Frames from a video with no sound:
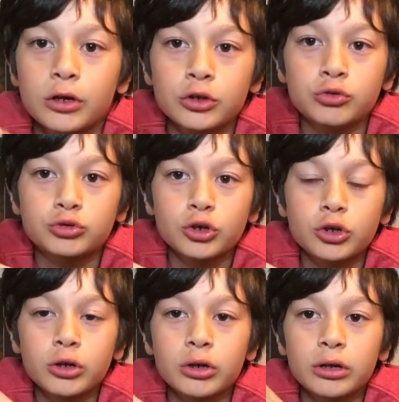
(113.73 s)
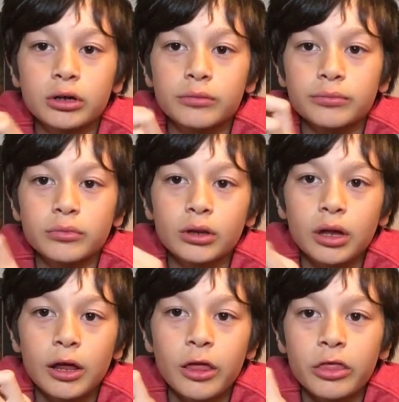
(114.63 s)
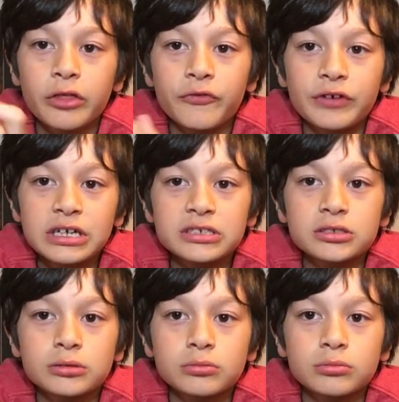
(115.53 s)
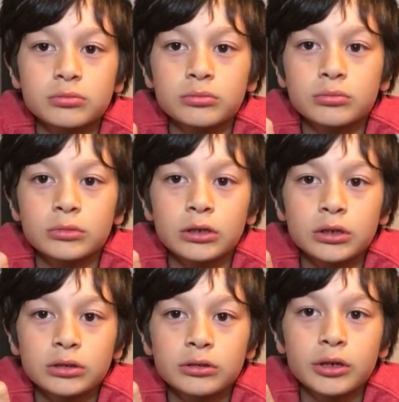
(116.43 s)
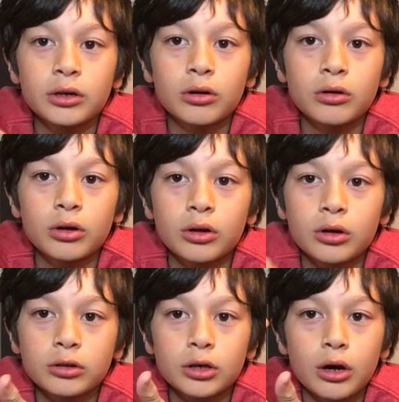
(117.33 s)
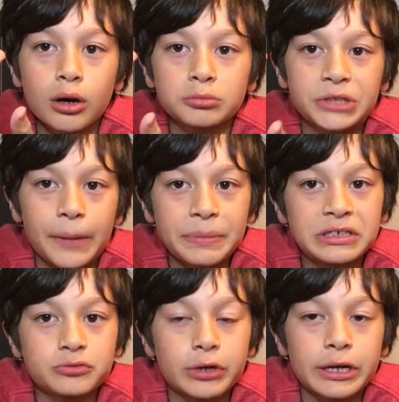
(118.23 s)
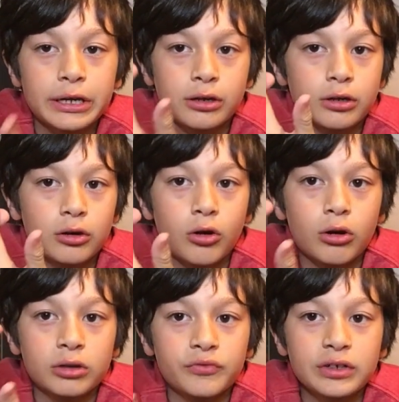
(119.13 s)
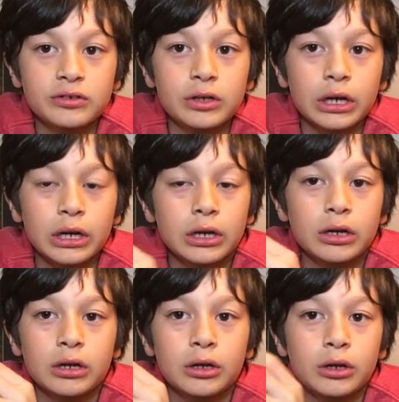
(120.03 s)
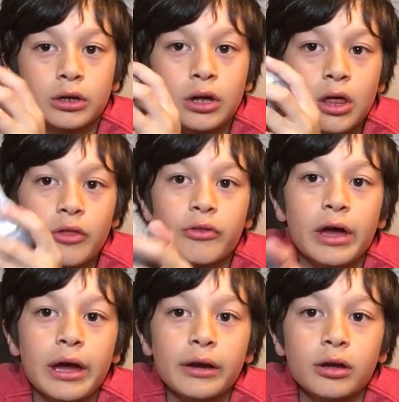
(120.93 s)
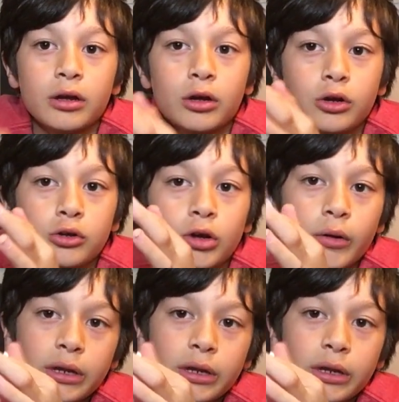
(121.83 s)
you turn the fist till the Japanese writing, all of it is here. Then you go in